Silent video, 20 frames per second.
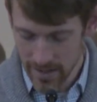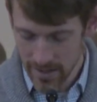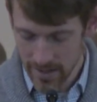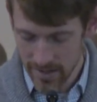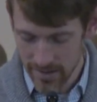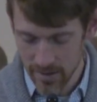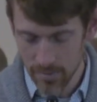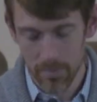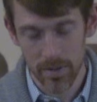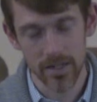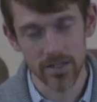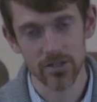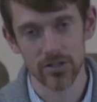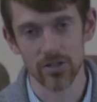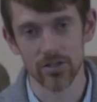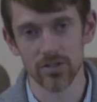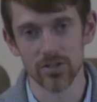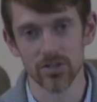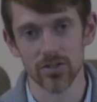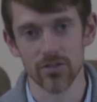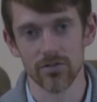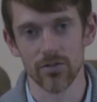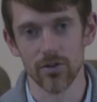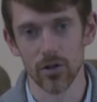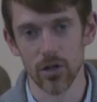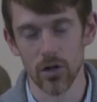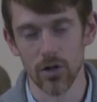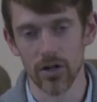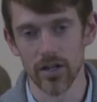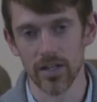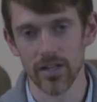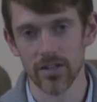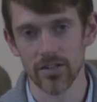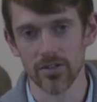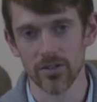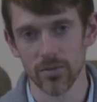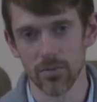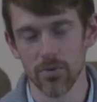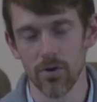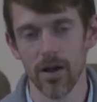and the pictures for learning
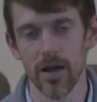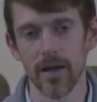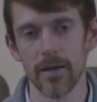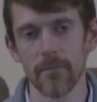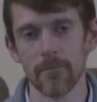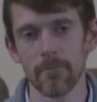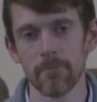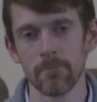to pray.